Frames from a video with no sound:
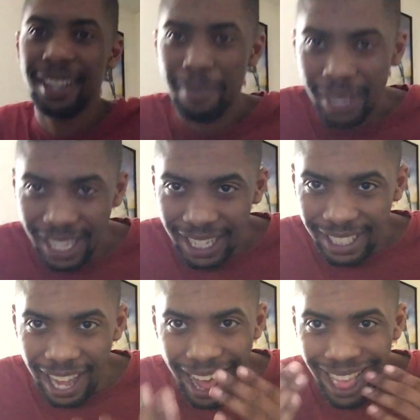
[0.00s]
Because
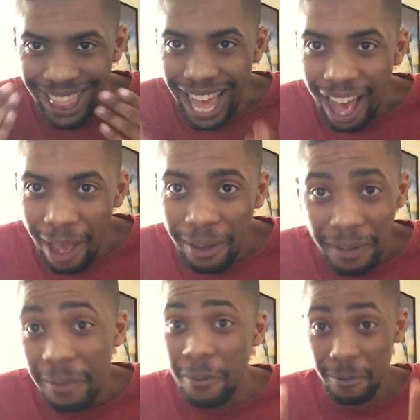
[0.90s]
that
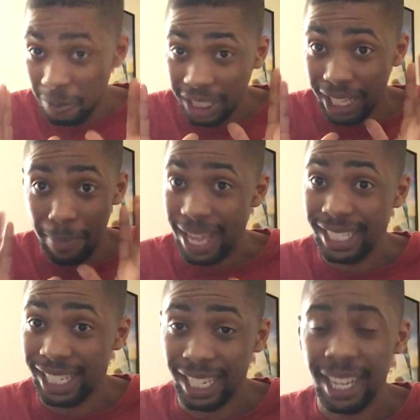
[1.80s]
was
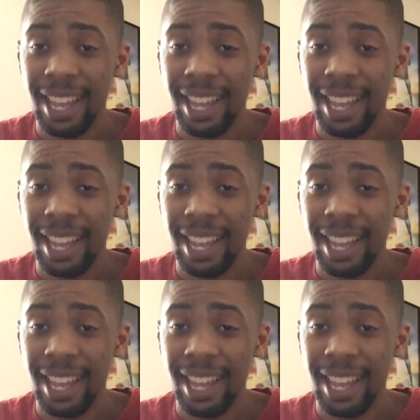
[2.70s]
amazing.